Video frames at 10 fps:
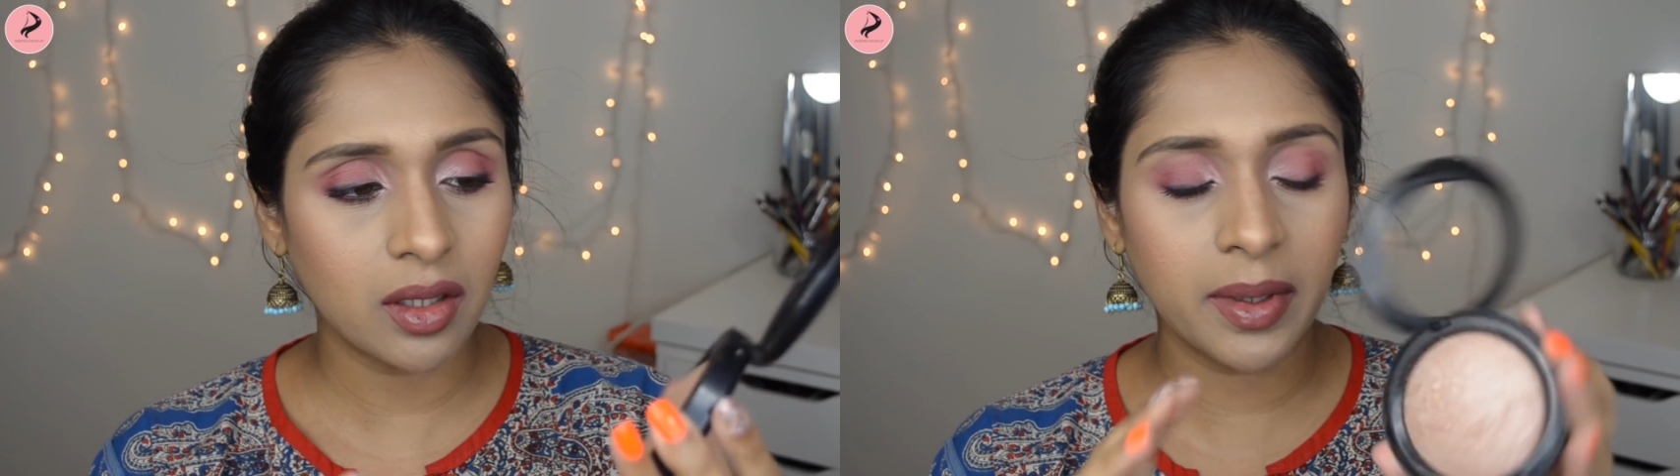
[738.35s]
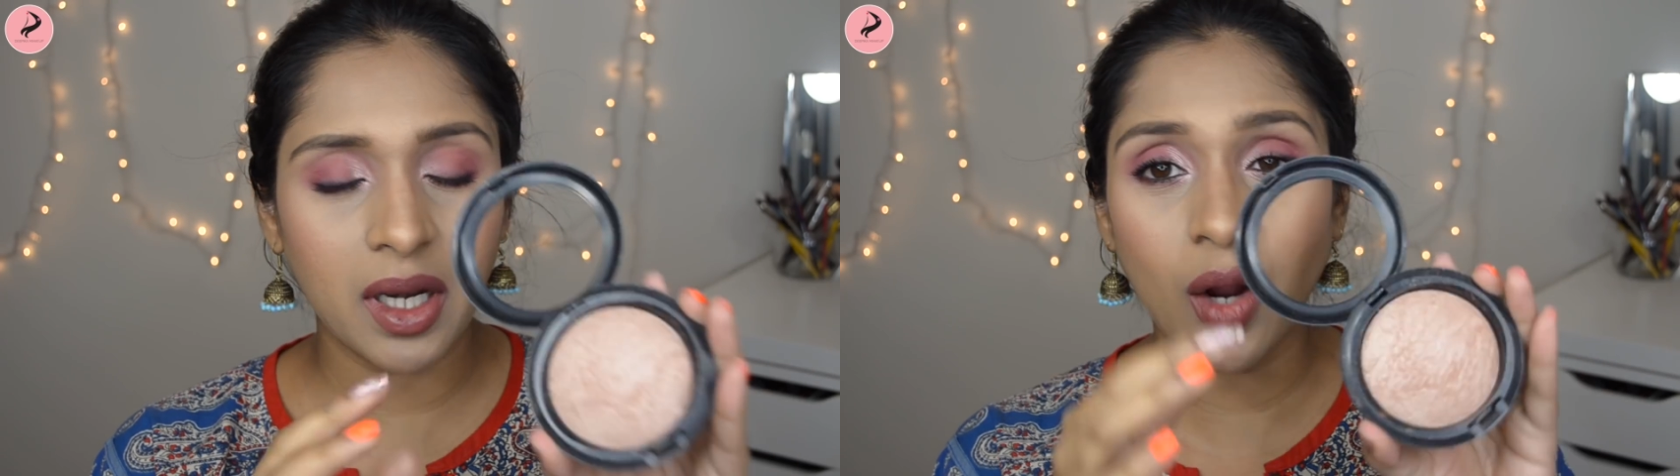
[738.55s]

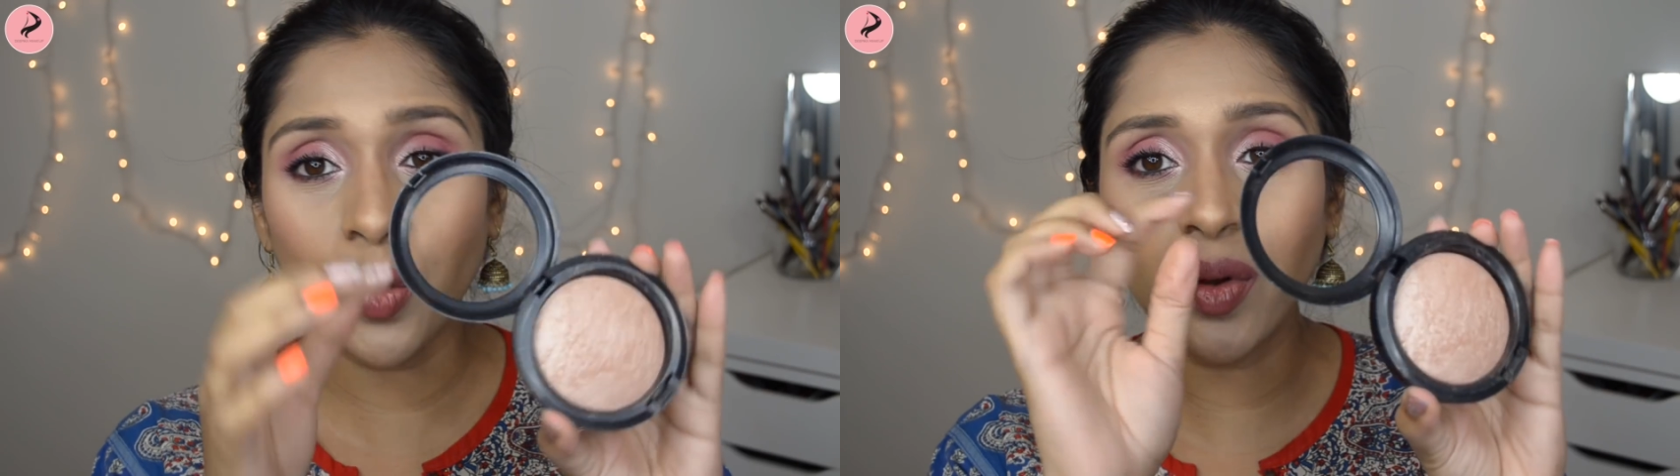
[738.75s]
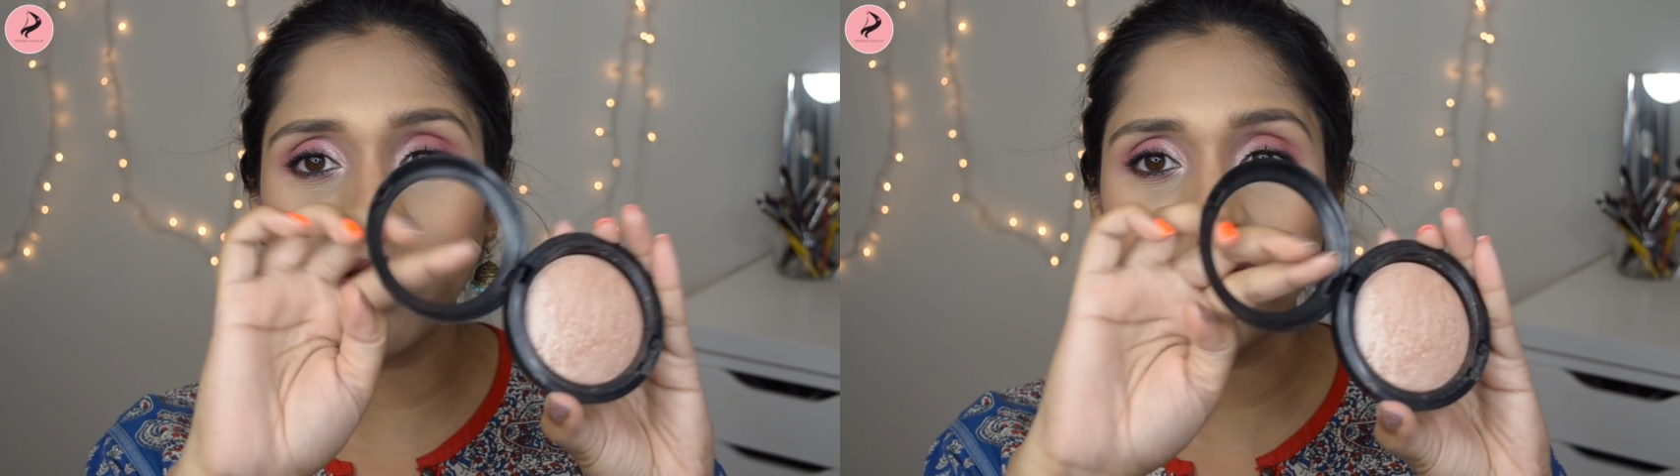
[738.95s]
I mean, how
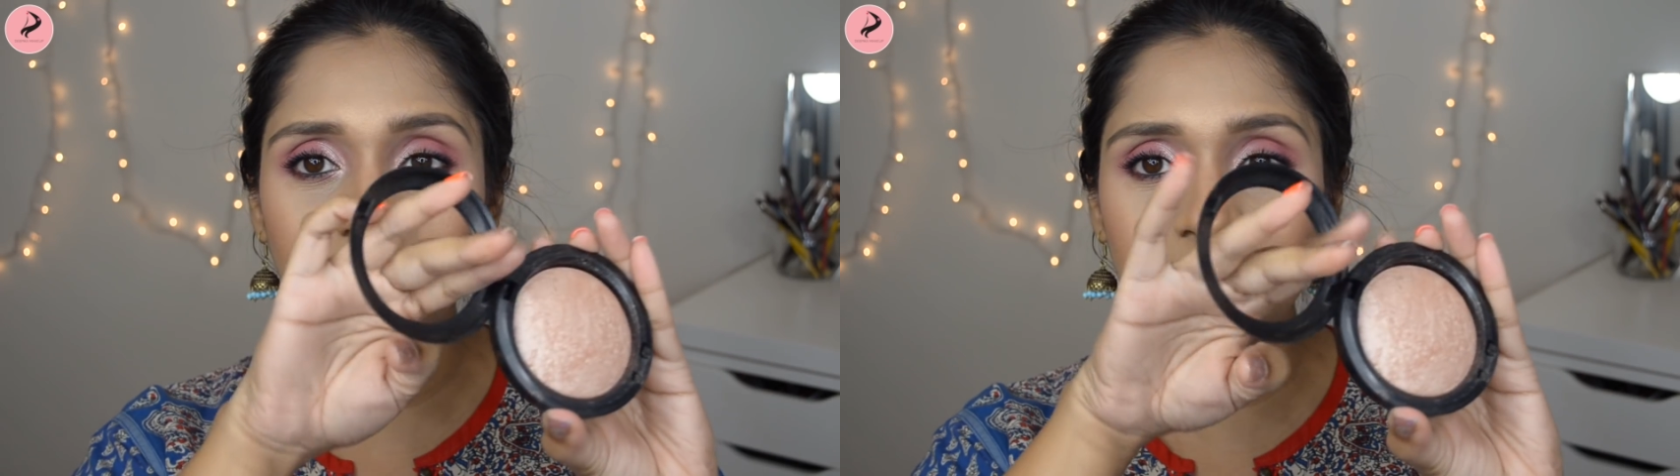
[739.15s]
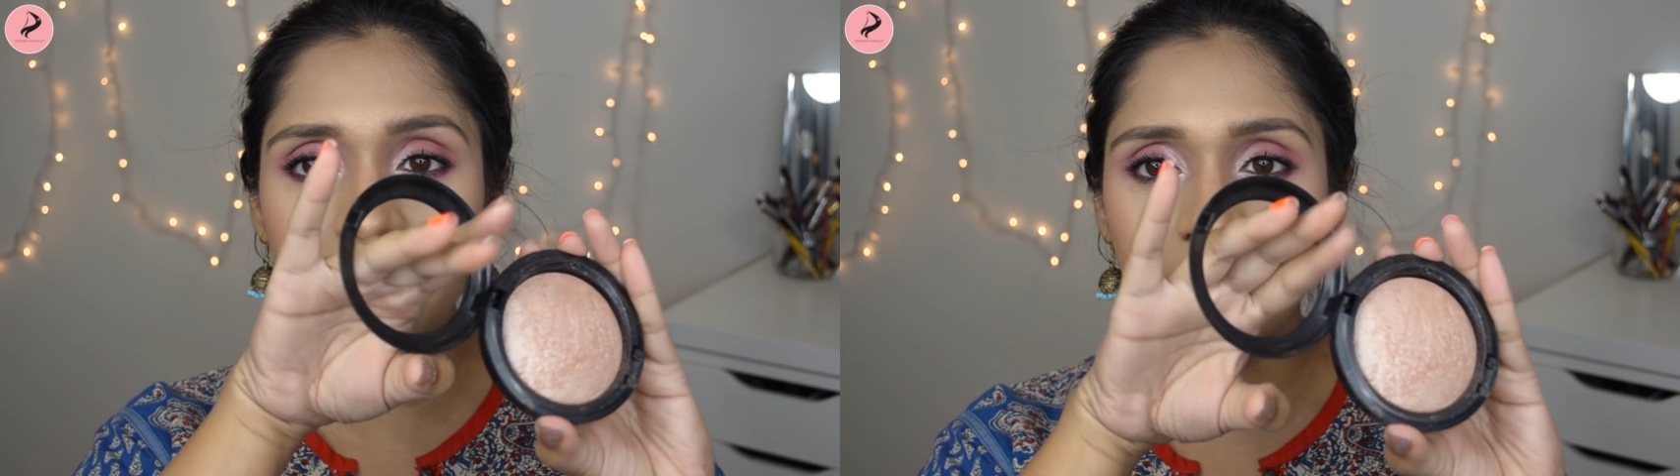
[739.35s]
do I
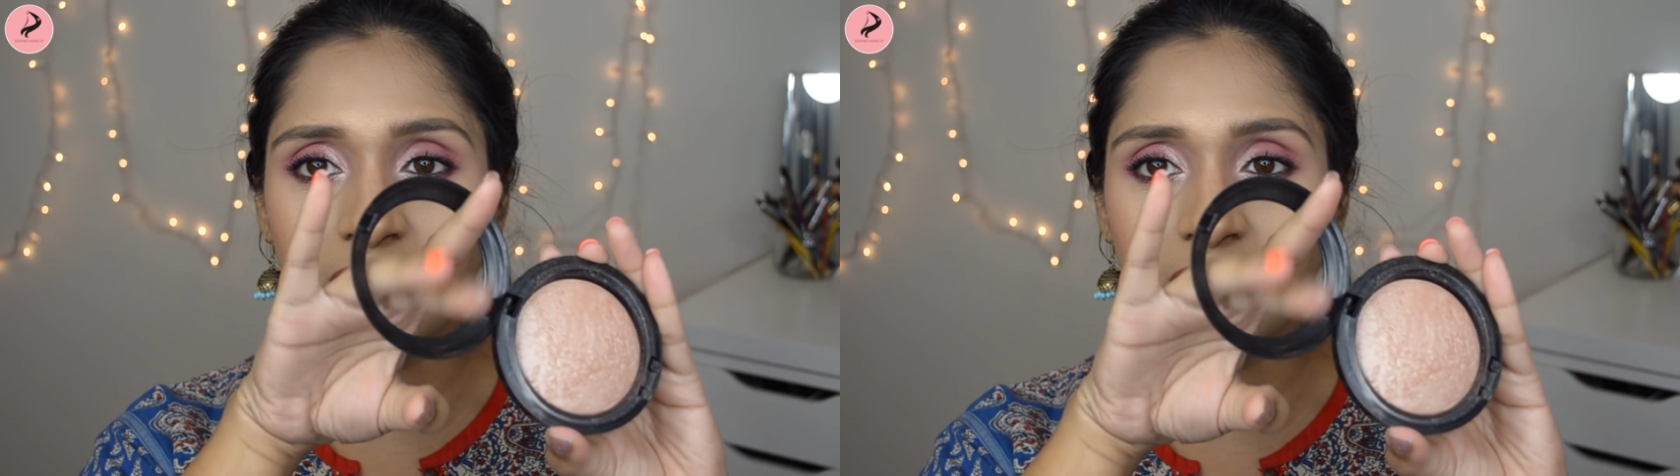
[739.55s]
fix it?